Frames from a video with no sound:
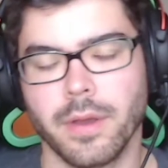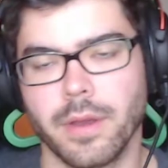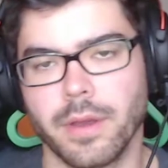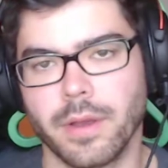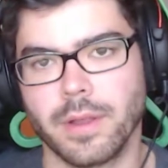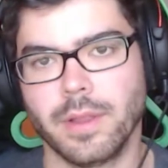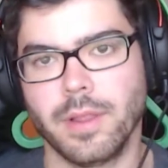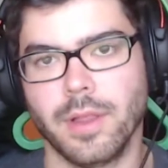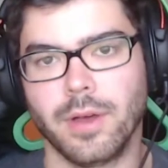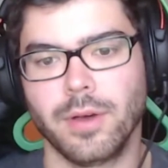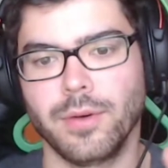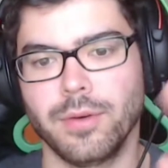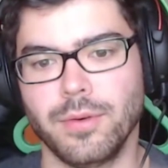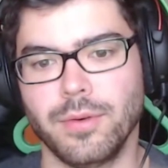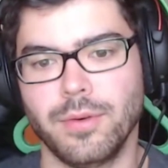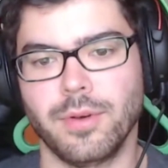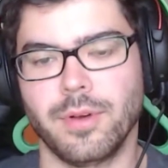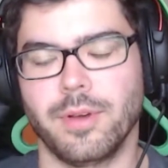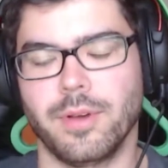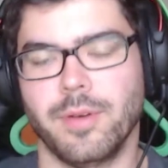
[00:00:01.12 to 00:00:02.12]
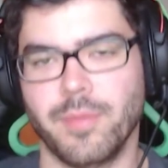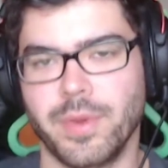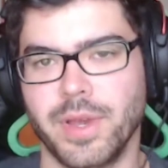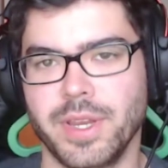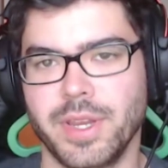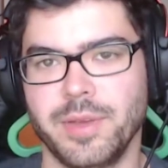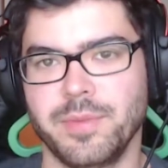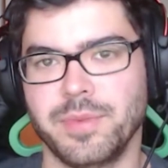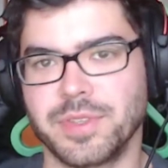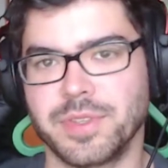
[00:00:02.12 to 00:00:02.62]
Hello, my
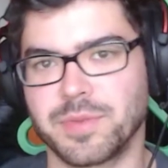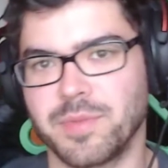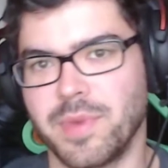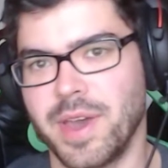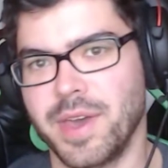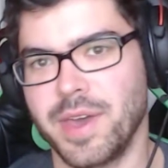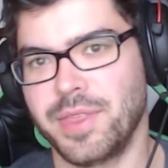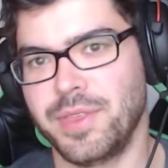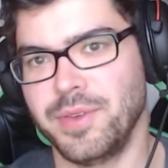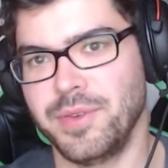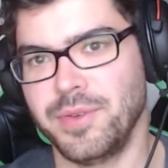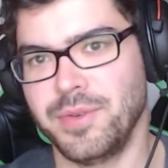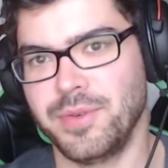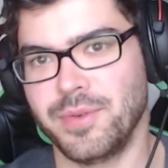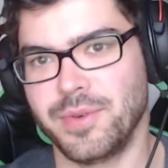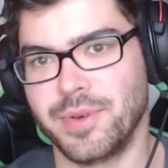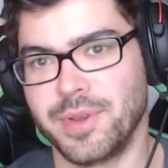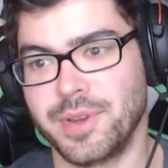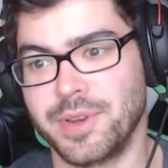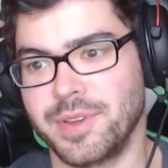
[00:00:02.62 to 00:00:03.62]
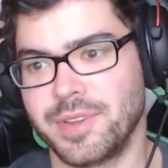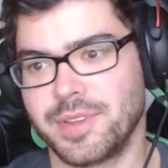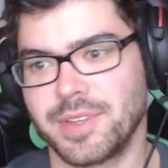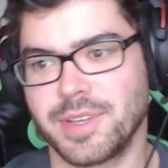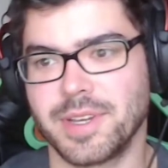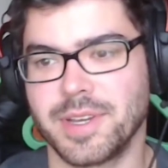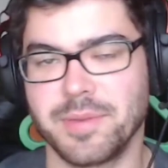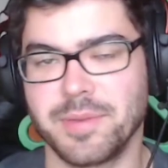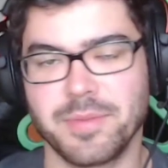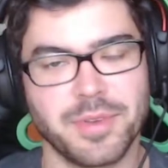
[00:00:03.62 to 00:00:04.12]
name is Matthew, and
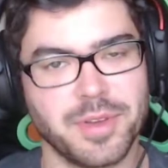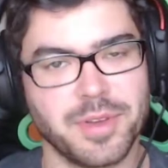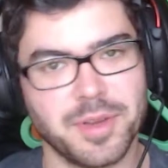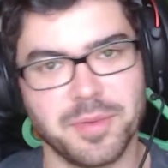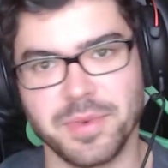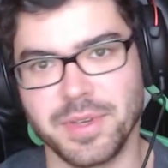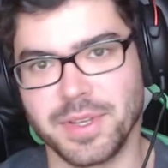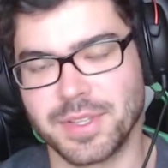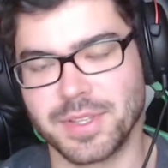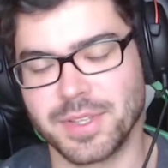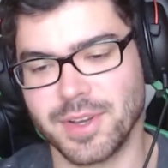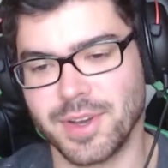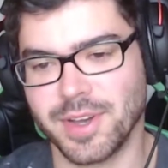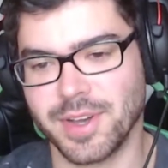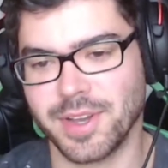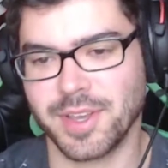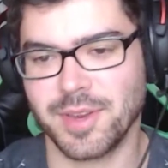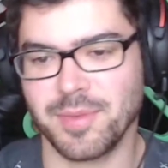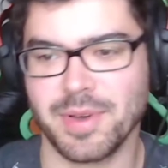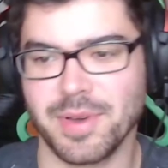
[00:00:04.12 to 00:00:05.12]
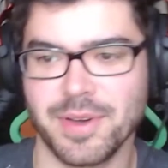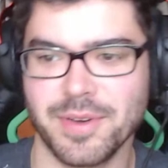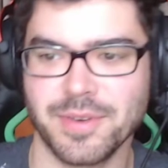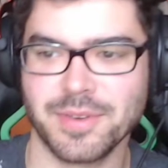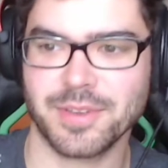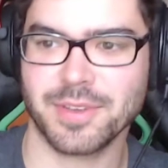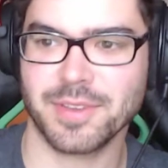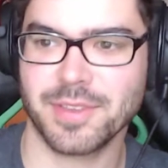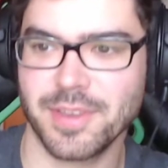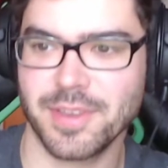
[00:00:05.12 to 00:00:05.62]
I'm going to be talking about
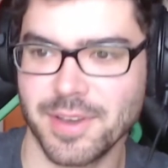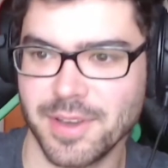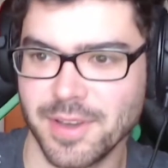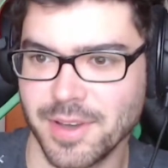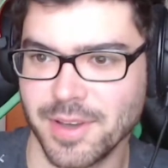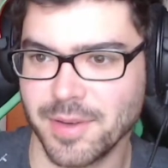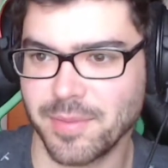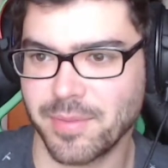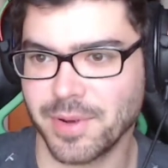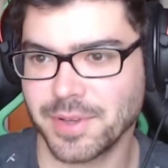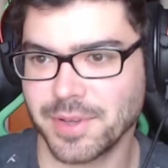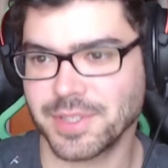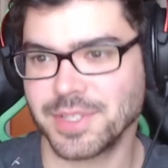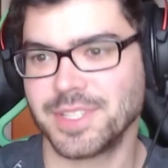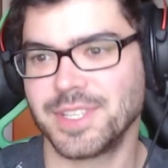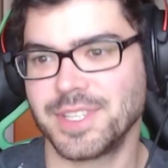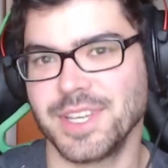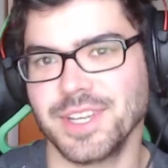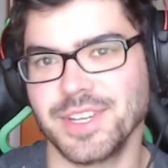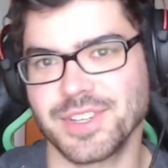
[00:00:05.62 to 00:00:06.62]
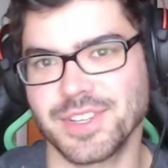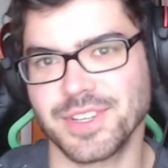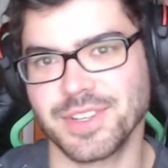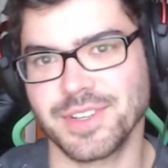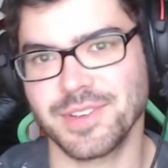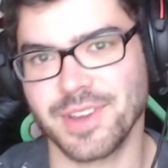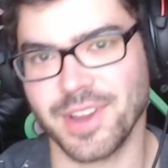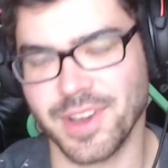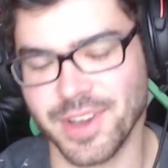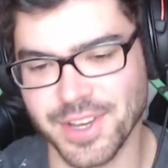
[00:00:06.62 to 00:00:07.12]
the
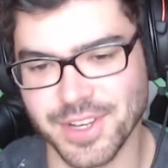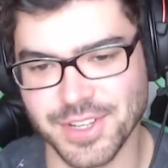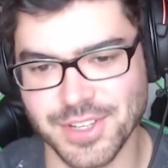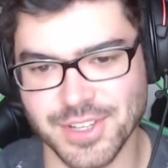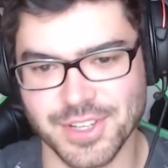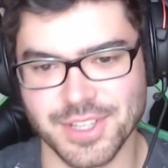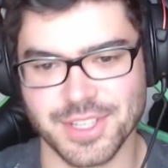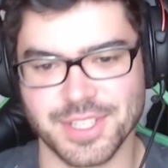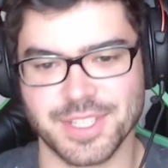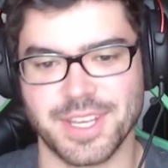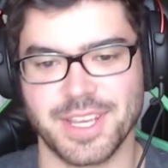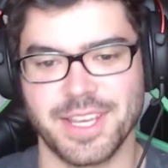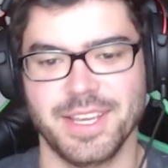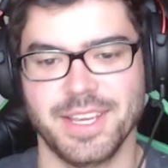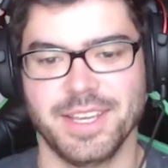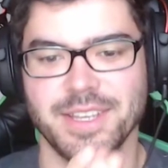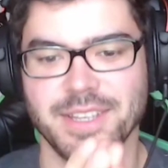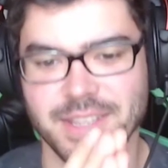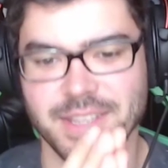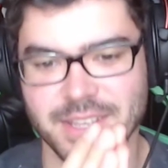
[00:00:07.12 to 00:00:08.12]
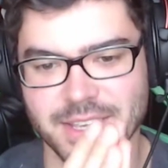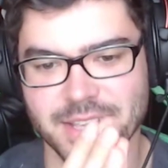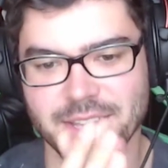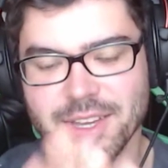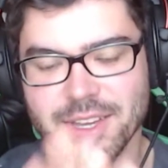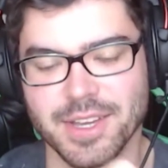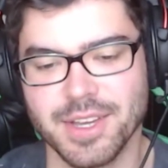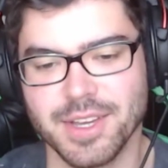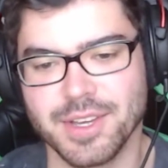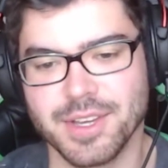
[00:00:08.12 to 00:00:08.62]
presentation I just had.
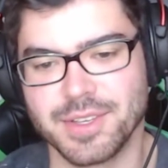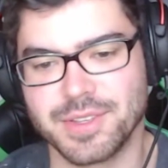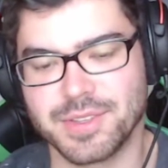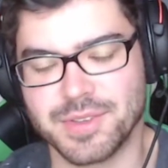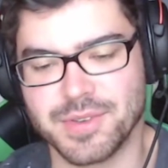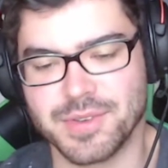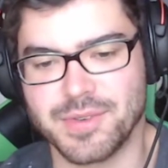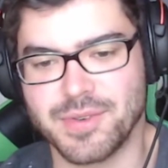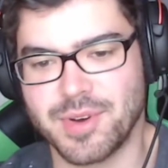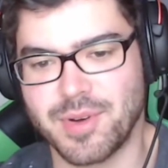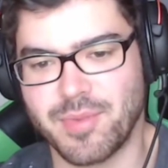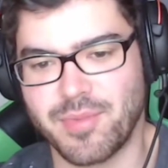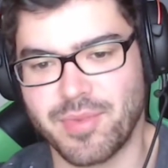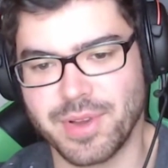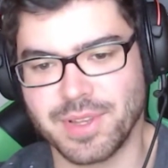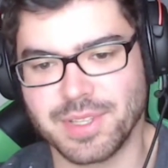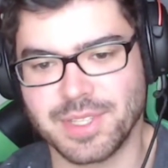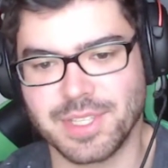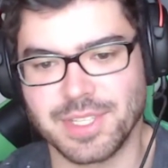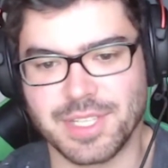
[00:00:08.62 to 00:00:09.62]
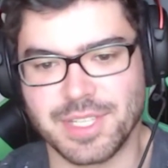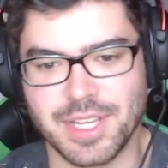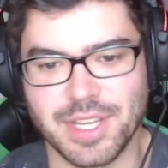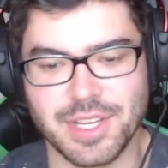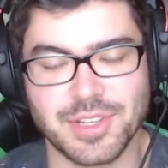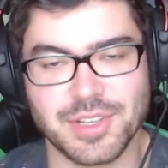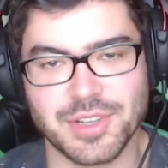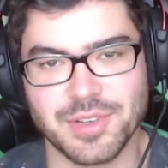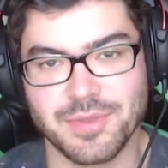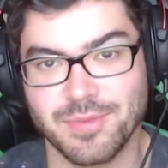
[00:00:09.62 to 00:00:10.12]
So, our
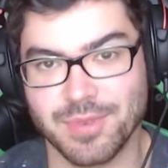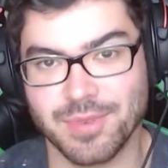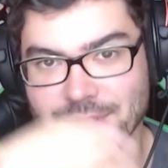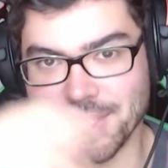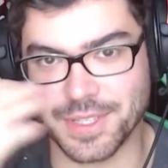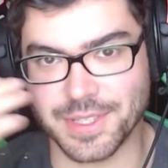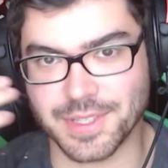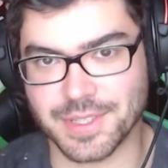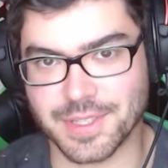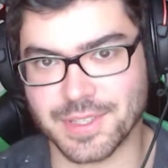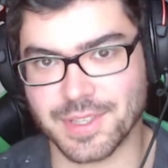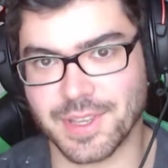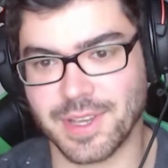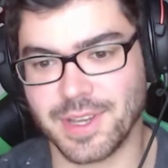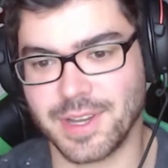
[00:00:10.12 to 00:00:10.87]
presentation was